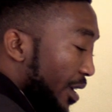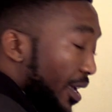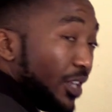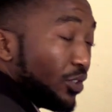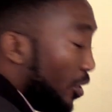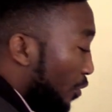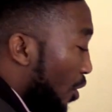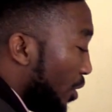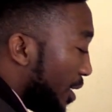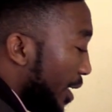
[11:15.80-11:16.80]
and so
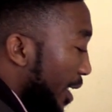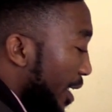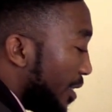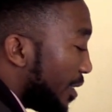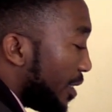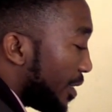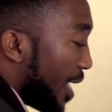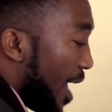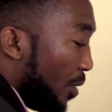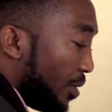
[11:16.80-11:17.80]
forth, east,
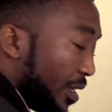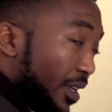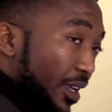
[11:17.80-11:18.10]
south,